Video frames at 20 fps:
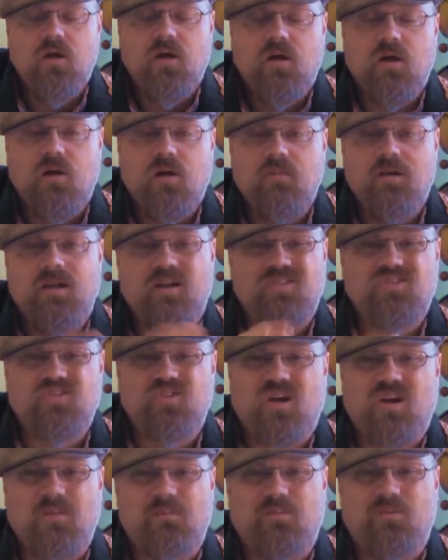And I'll
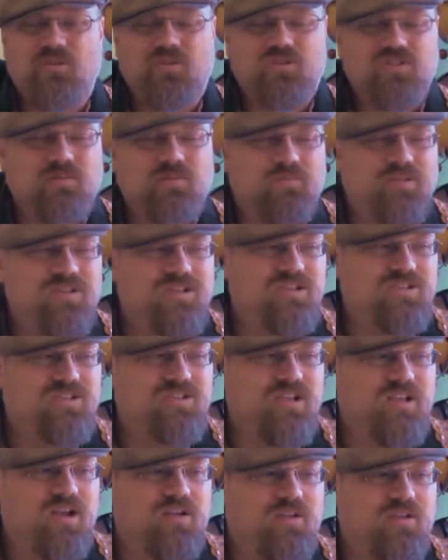try to put some
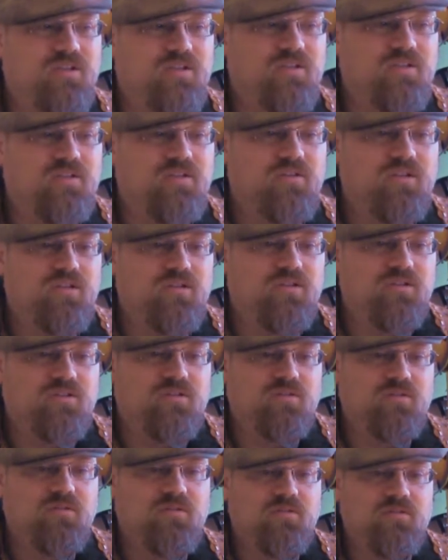links down in
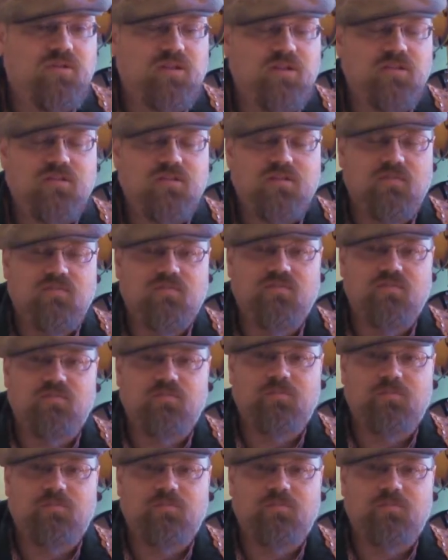the